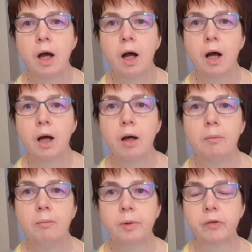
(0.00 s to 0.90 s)

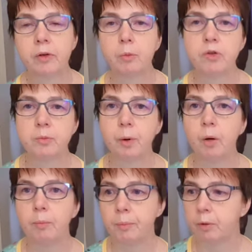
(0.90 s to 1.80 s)
because I want to
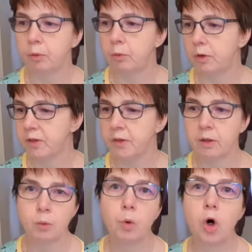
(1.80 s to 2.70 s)
pop all this in
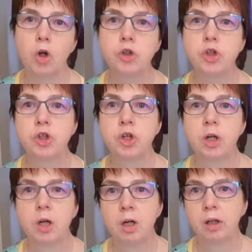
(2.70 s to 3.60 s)
the wash
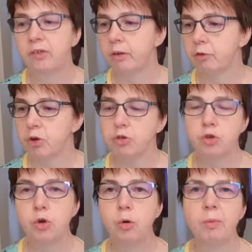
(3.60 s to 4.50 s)
because they've got
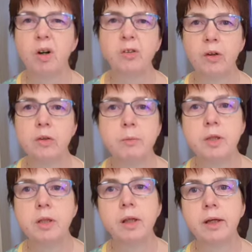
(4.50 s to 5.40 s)
chalk marks on them
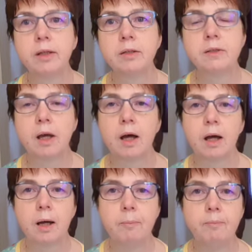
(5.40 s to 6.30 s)
and things.
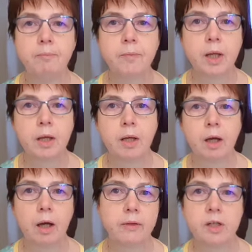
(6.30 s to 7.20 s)
And
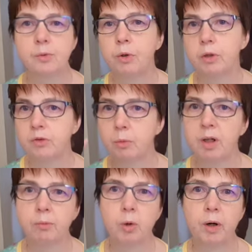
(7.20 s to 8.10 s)
that's why
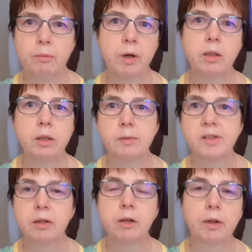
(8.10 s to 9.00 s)
I'm not wearing makeup,
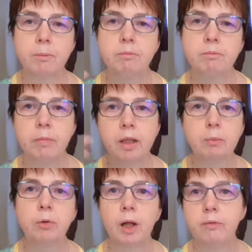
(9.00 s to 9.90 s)
so I don't get
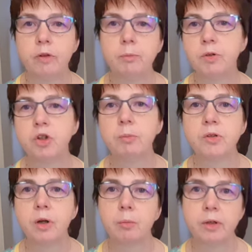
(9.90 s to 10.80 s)
makeup all over the pyjama
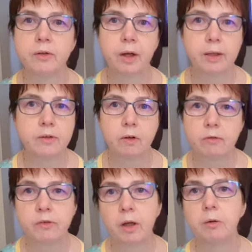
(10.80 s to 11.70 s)
top when I take it off.
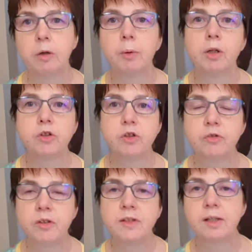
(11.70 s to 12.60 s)
So apologies
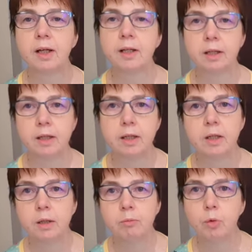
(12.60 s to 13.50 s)
for the slightly
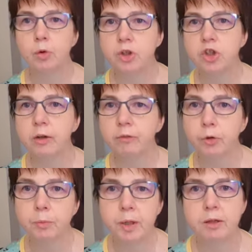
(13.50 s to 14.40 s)
more dishevelled
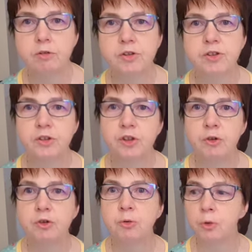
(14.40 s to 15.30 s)
appearance than
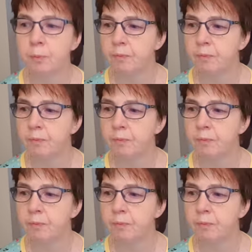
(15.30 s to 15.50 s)
usual.